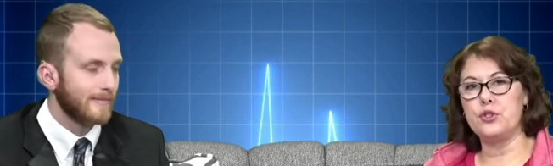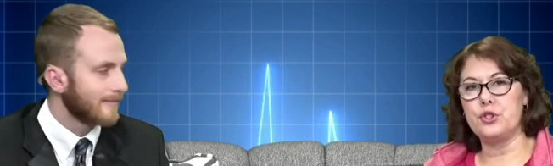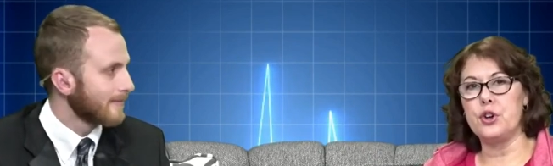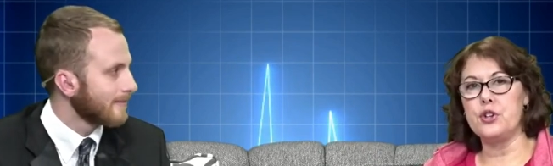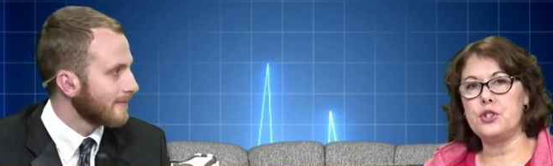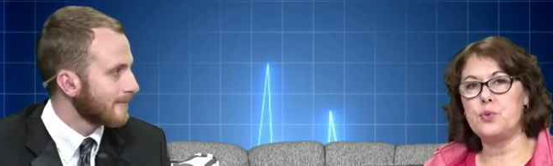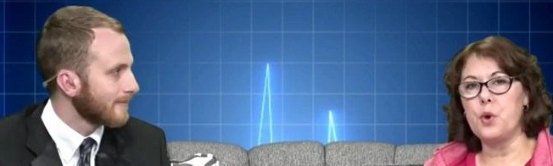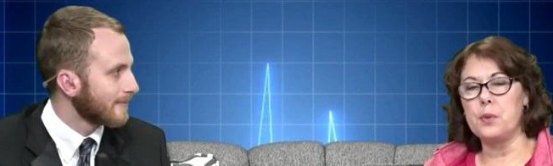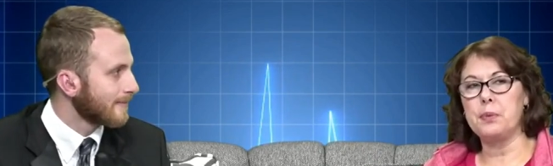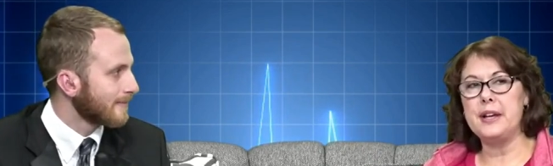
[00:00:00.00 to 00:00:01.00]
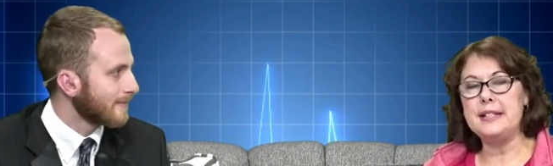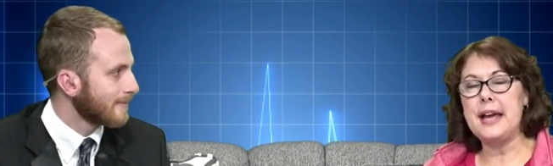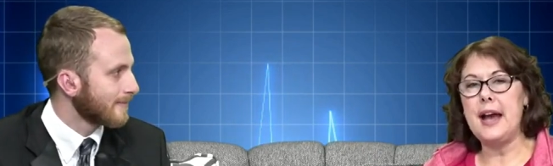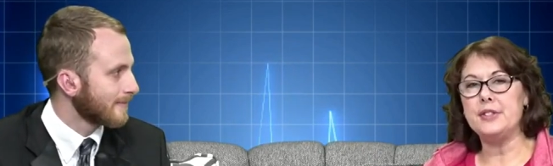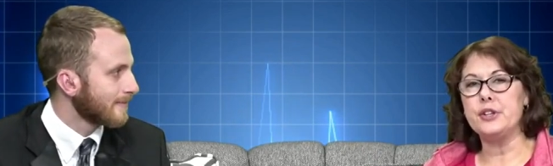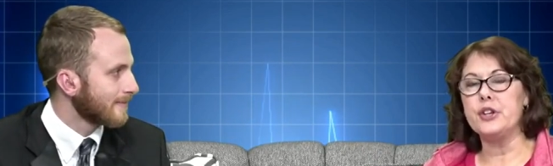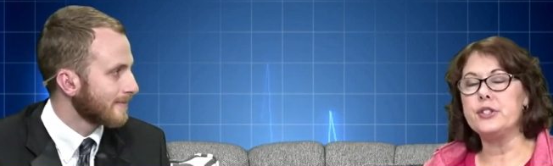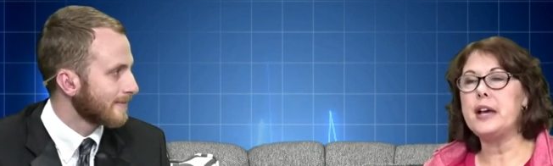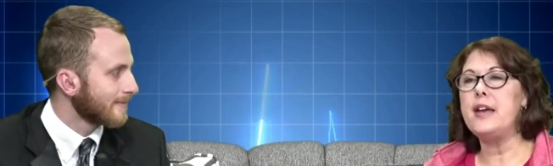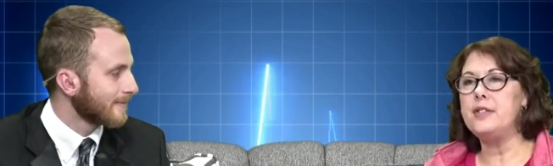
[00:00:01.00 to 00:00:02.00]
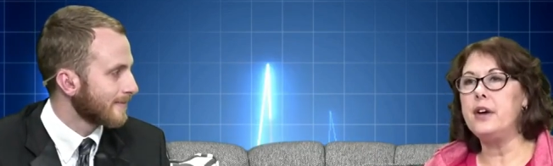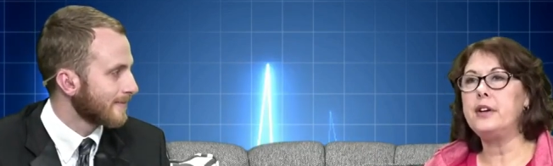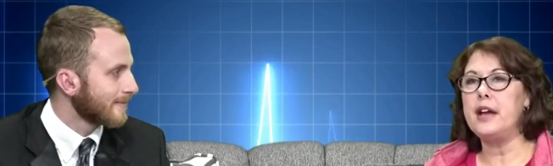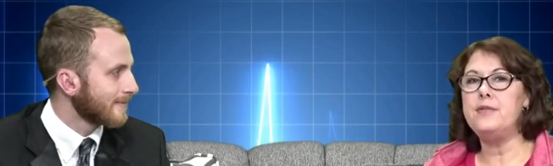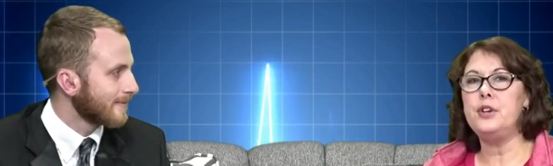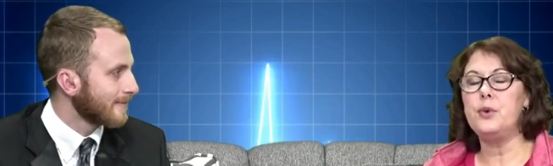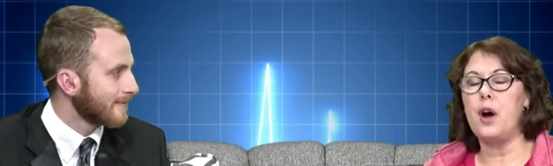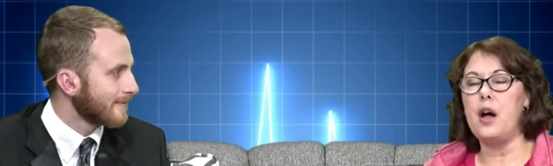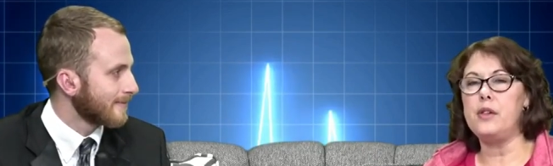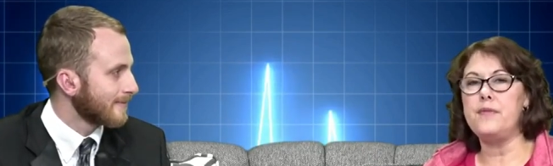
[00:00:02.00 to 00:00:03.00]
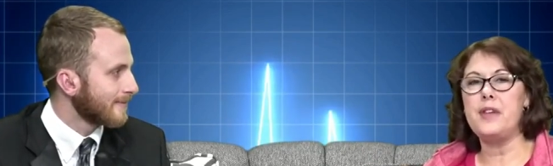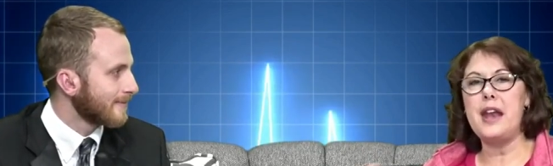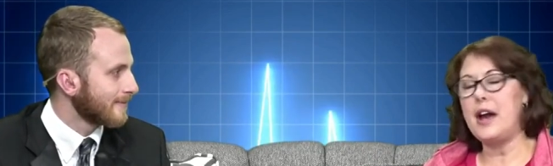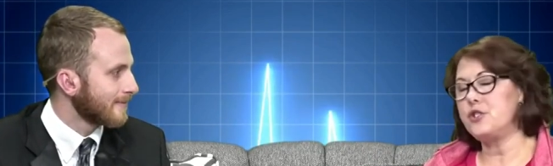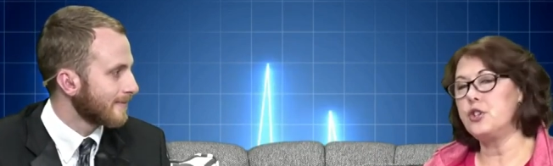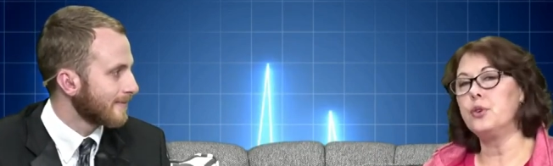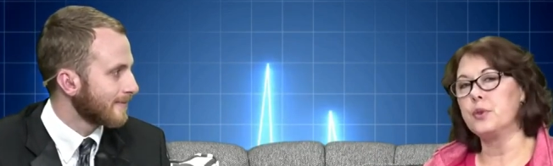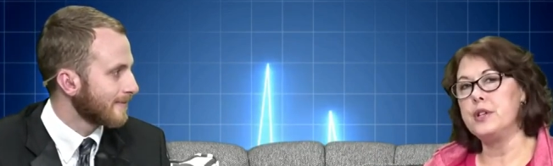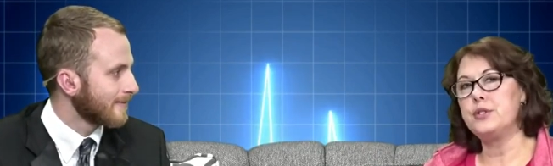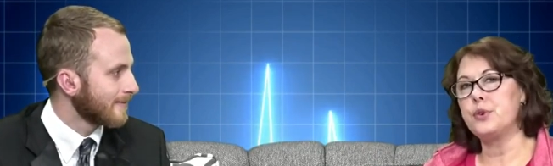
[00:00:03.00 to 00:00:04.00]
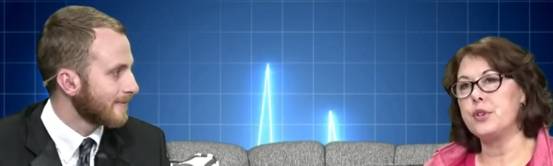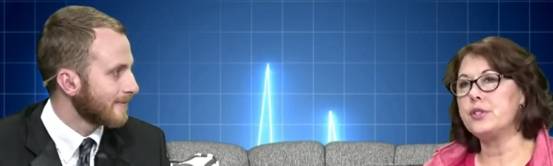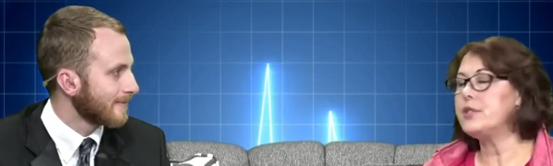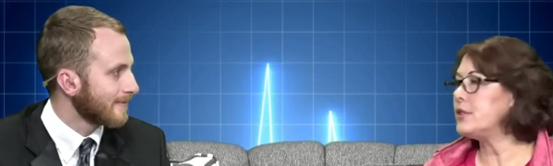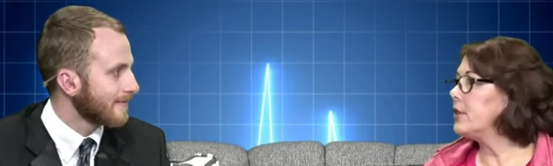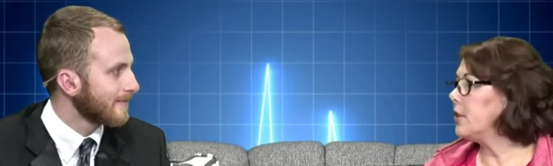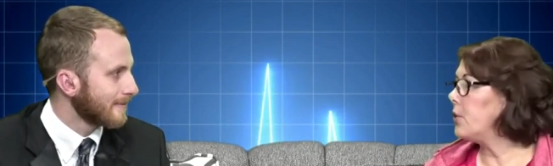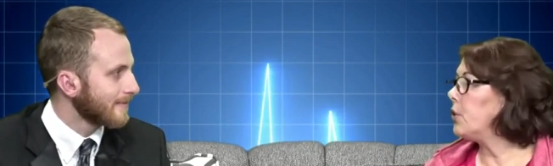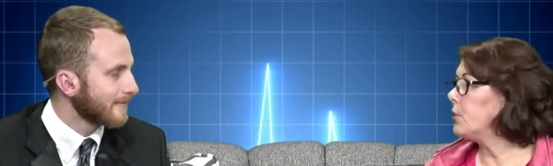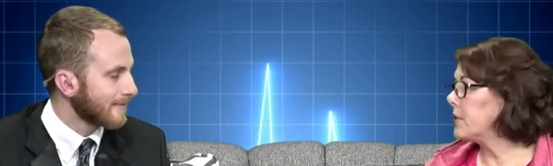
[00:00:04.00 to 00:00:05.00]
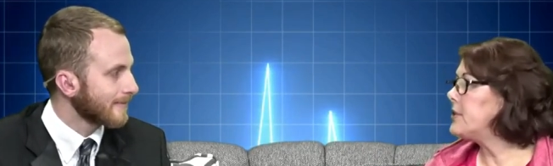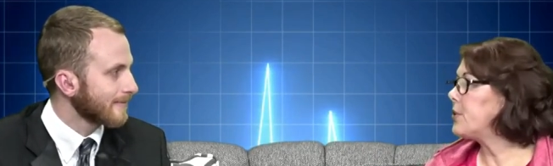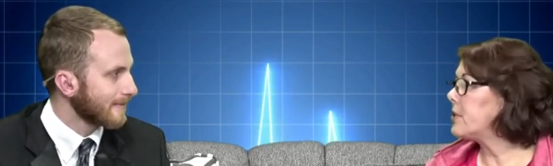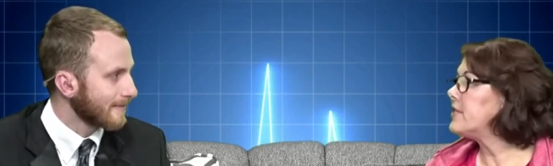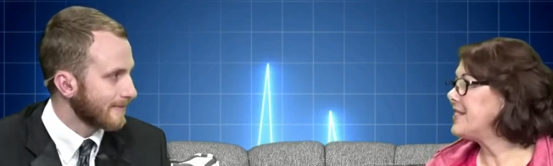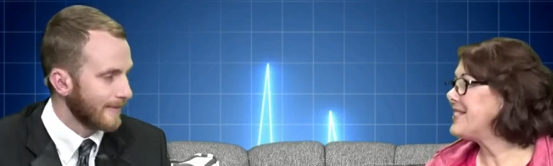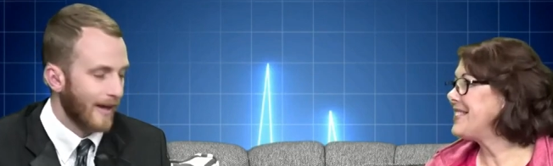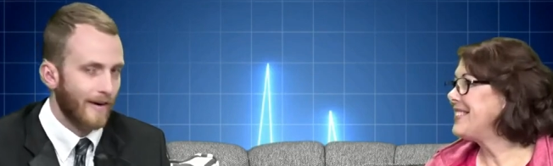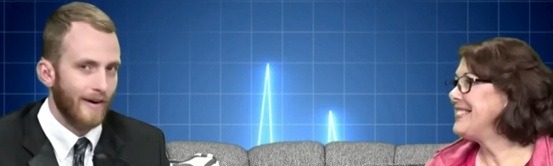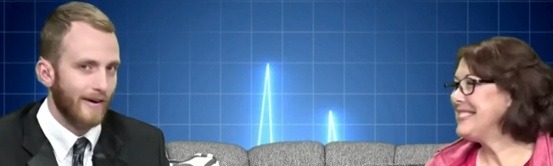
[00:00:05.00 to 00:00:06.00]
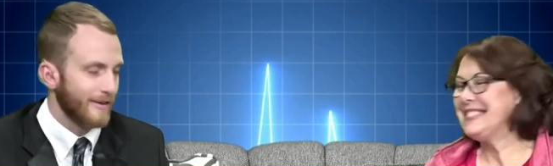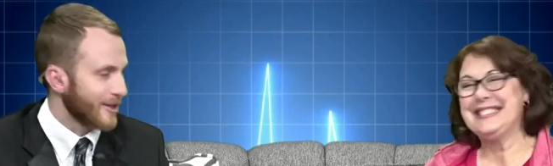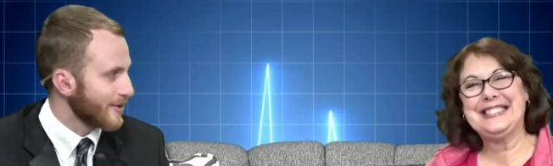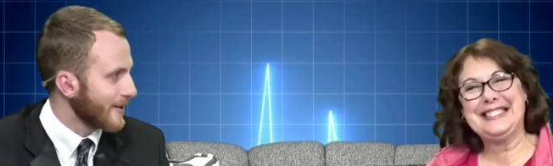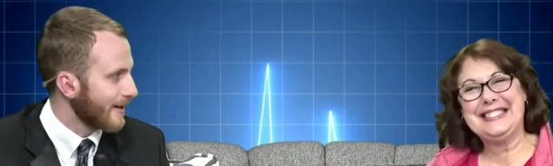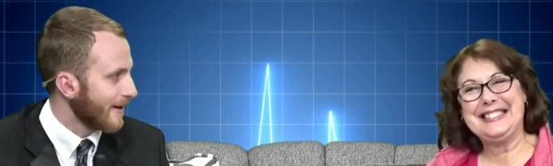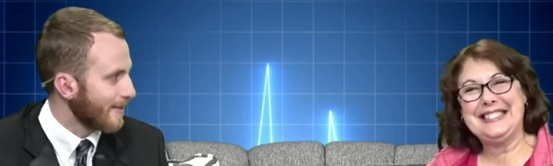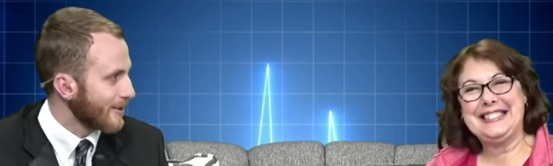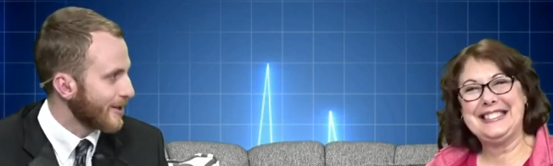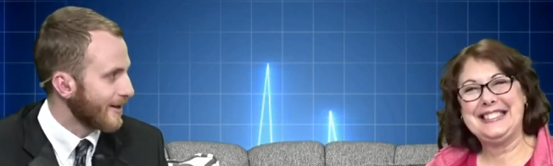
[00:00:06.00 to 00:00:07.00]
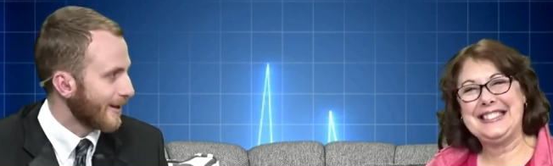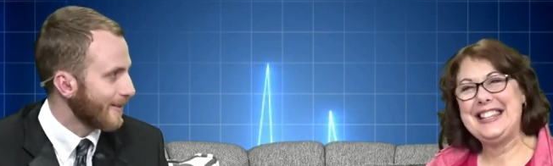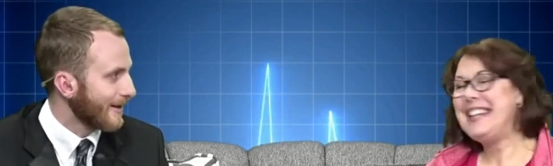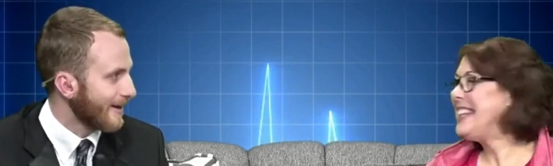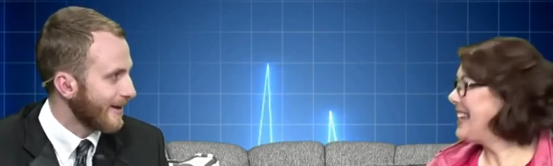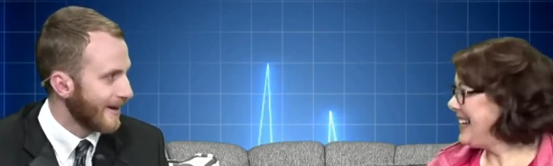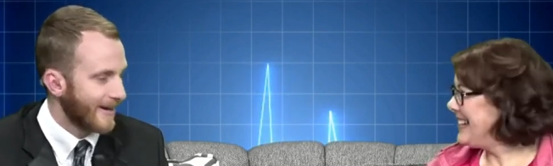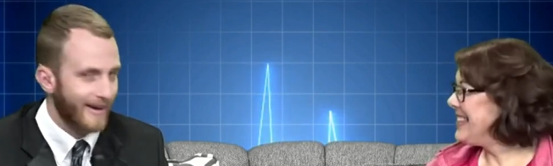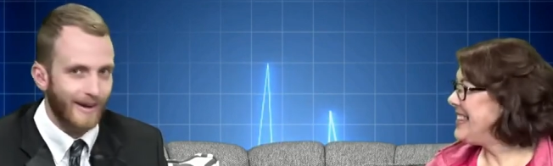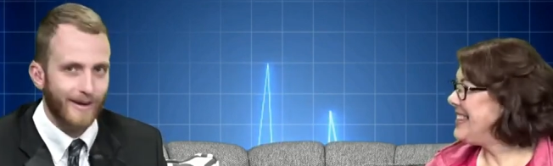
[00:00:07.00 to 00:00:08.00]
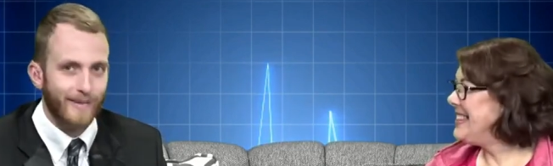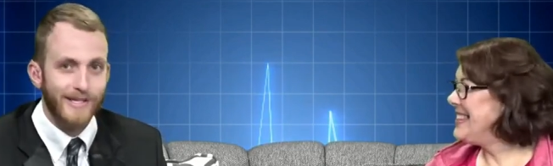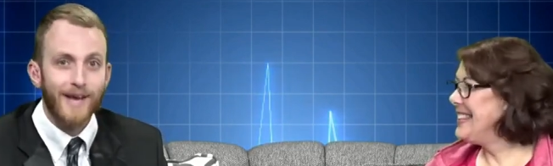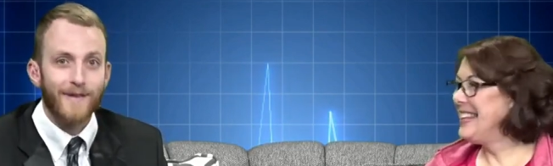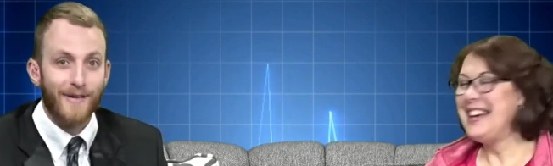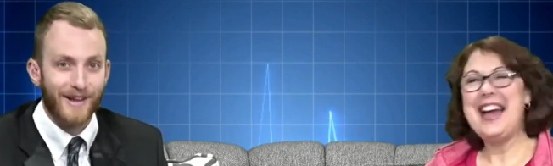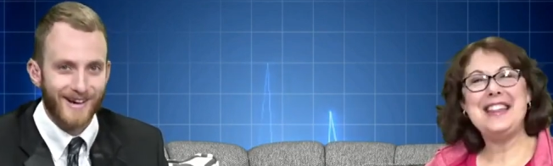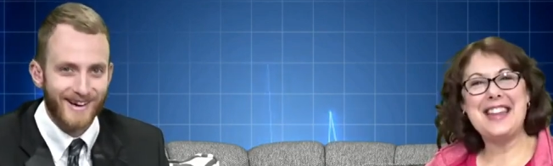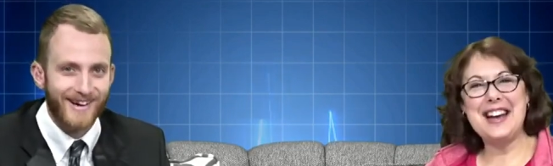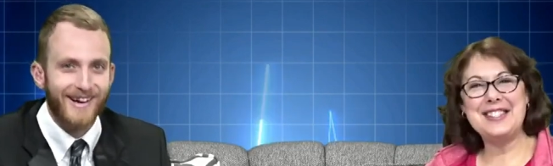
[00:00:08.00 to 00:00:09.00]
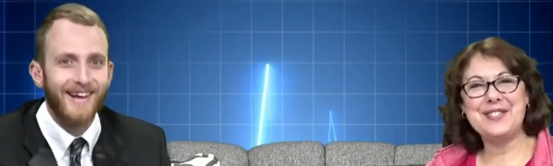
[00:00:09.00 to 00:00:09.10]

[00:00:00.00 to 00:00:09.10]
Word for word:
Speaker 1: search workplace hazards, and they'll give you all of the national resources and local resources.
Speaker 2: All right, Nurse Christina, I appreciate you coming in today, and uh, be safe out there.
Speaker 1: That's